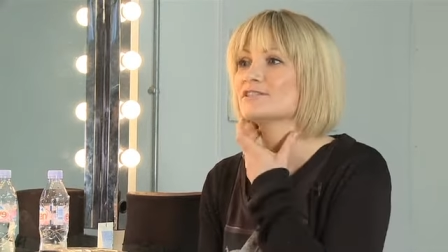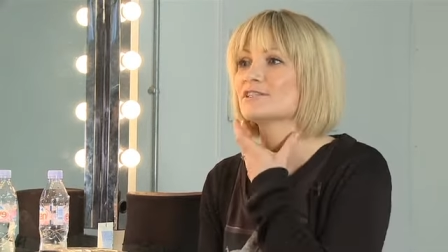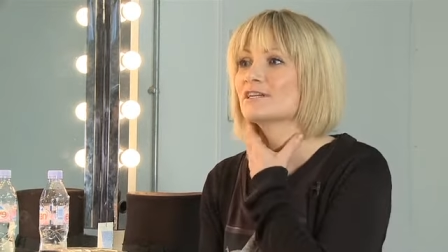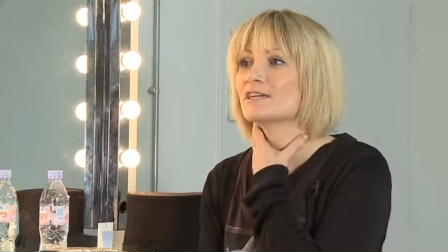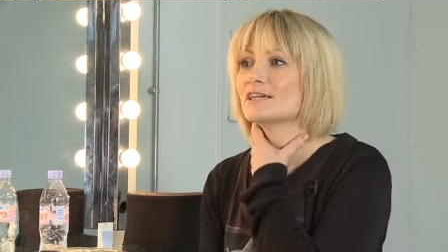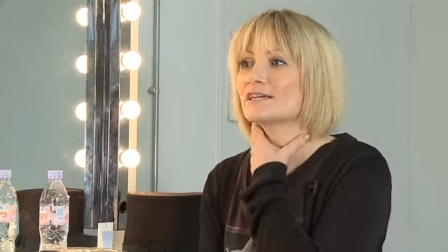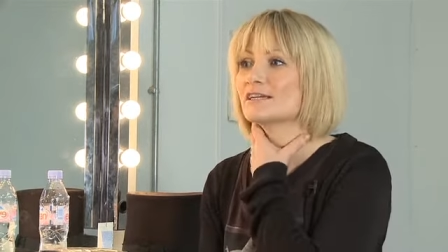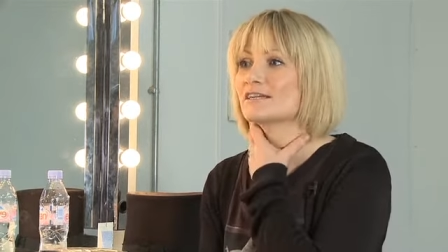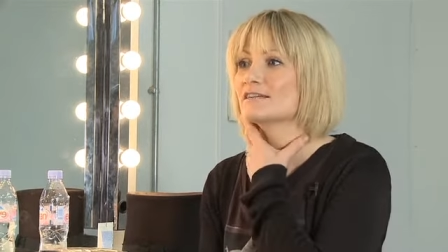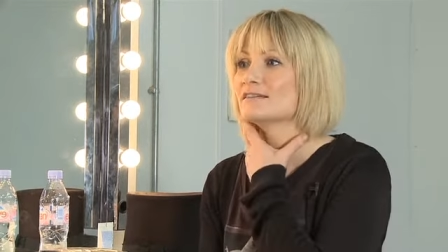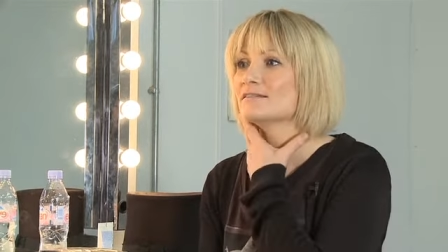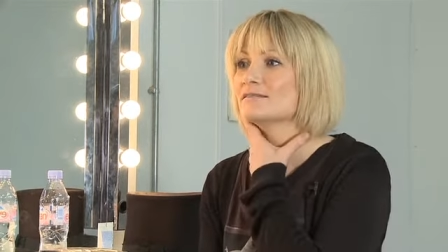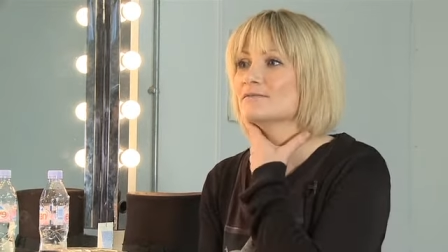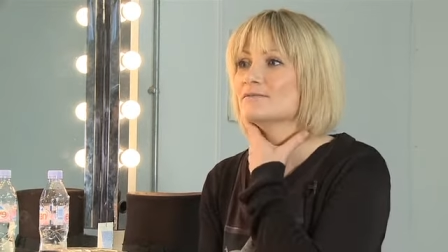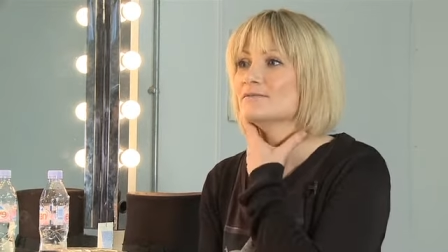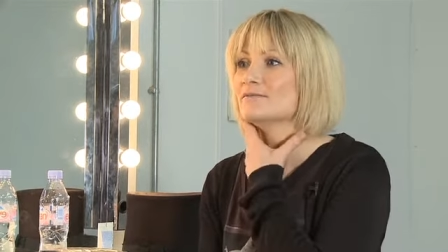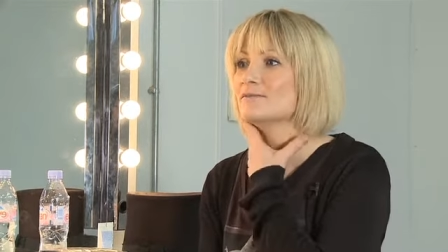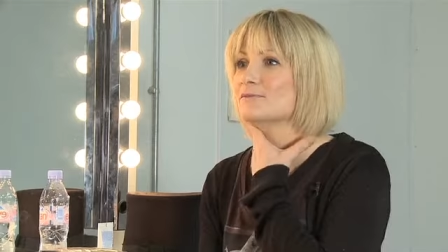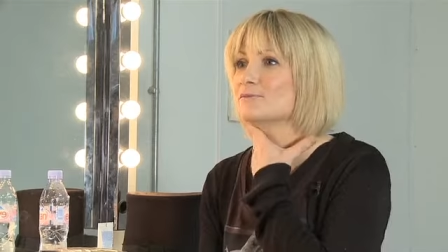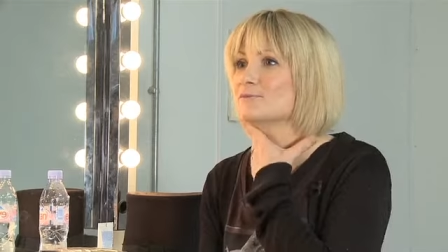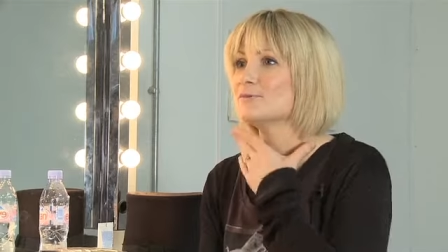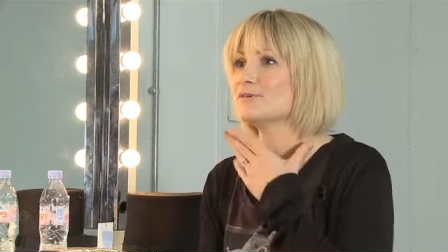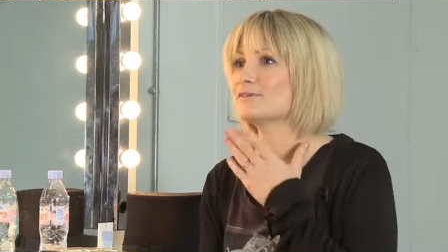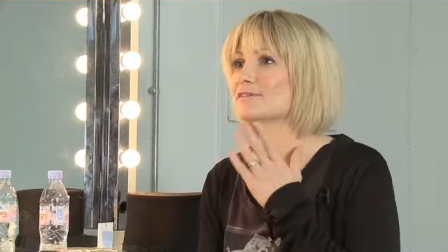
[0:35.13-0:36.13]
check,
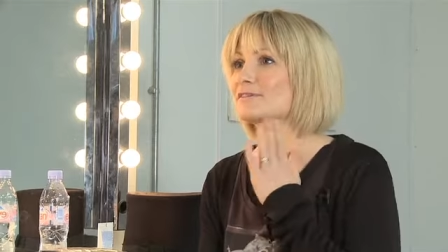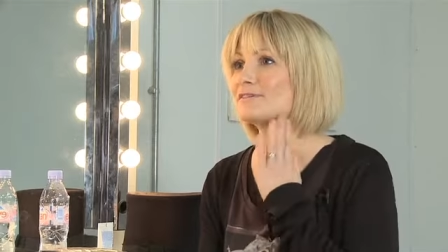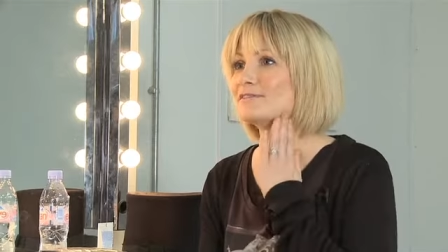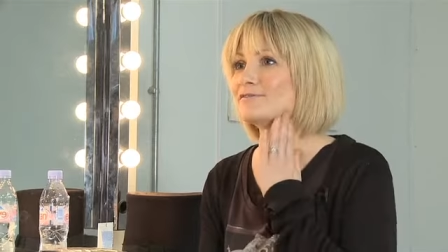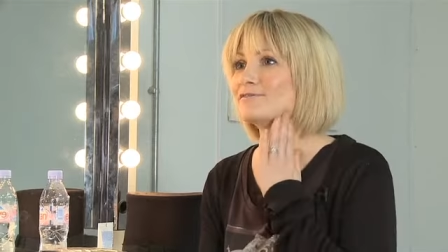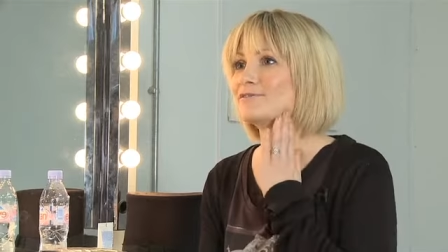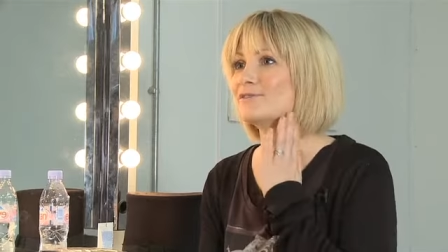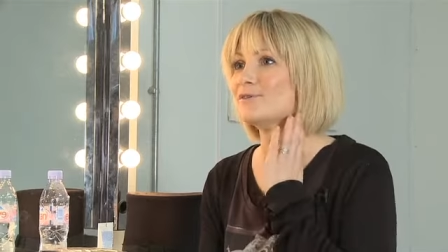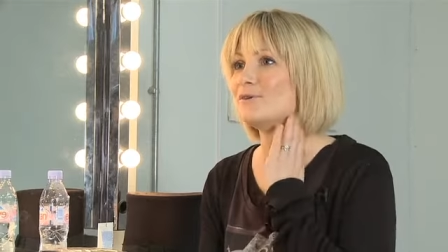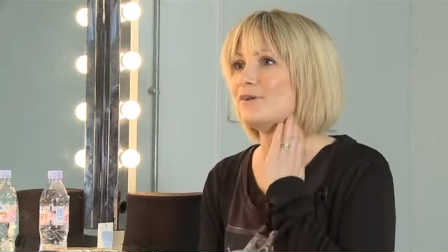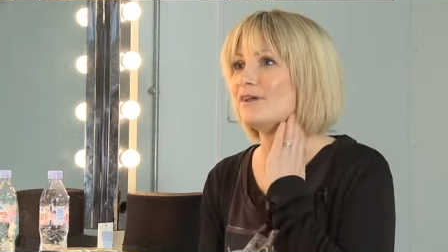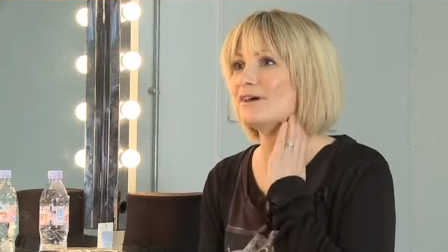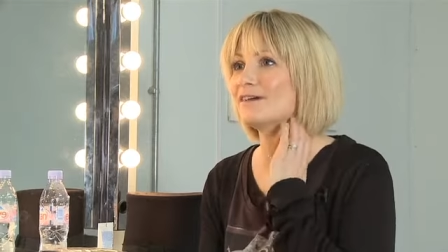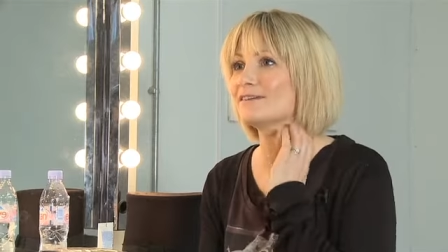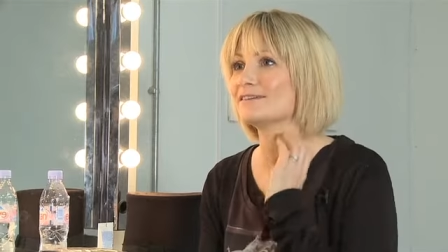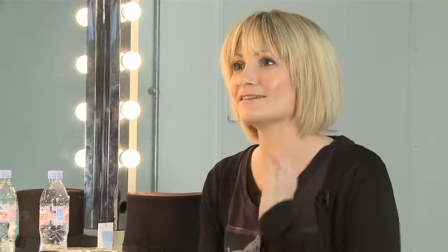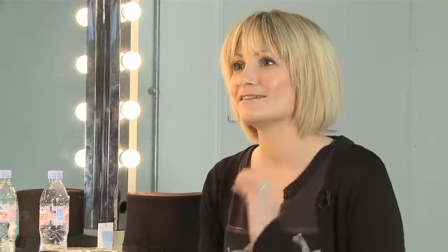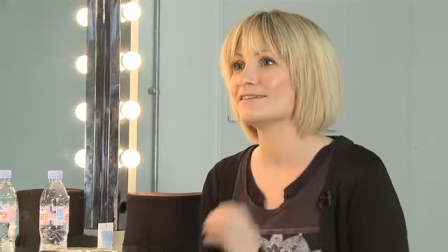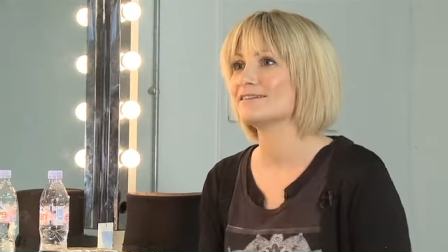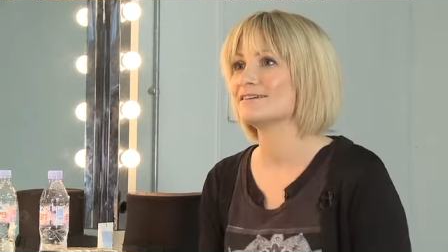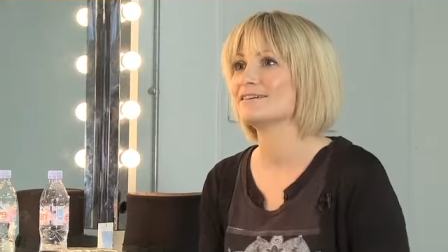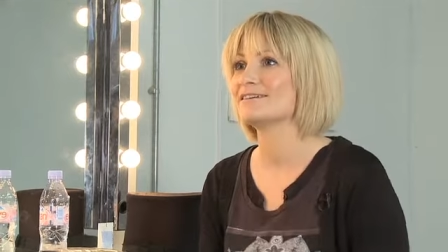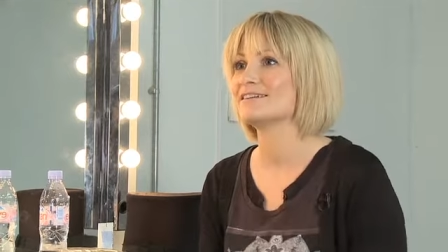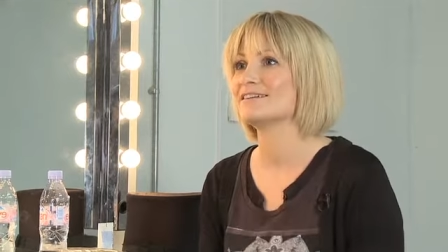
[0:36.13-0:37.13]
oh, what's it feel like
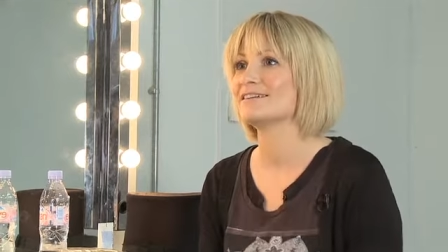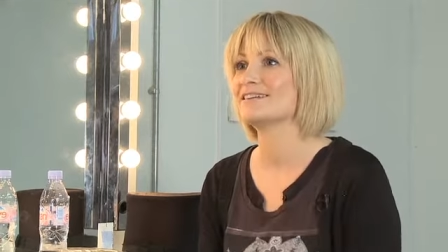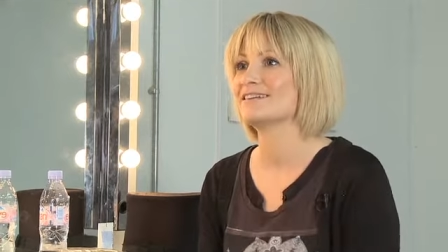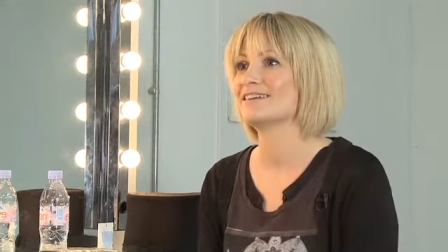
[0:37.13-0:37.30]
today?